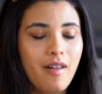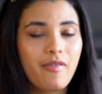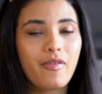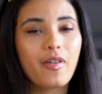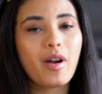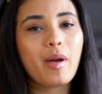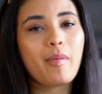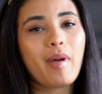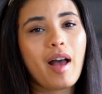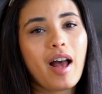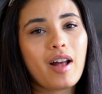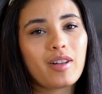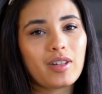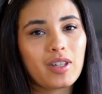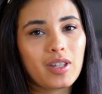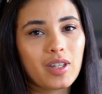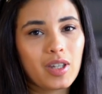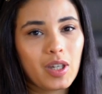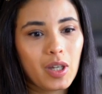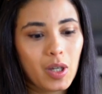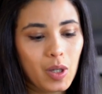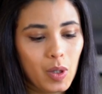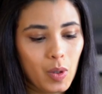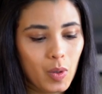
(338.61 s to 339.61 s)
for about
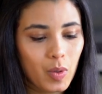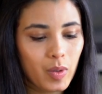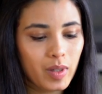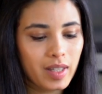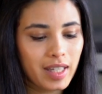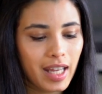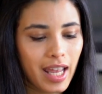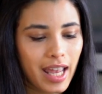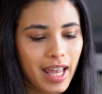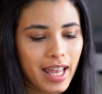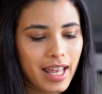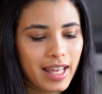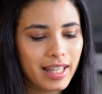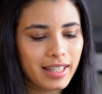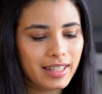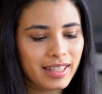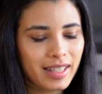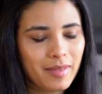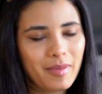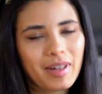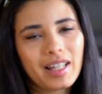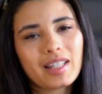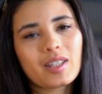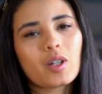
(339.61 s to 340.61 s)
2
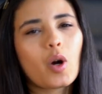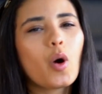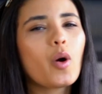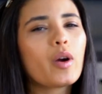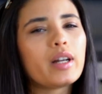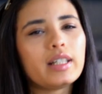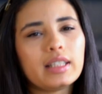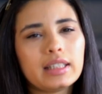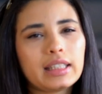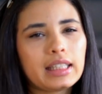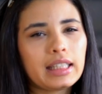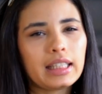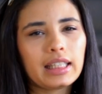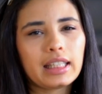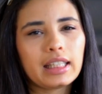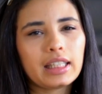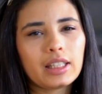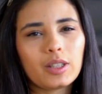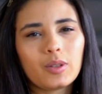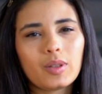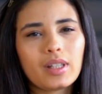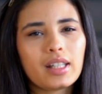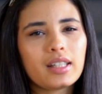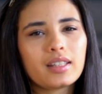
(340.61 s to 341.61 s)
days. I mean, it's
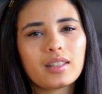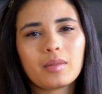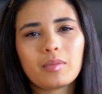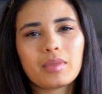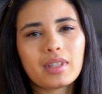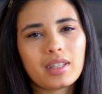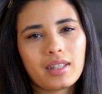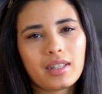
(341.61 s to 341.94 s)
quarantine. You need some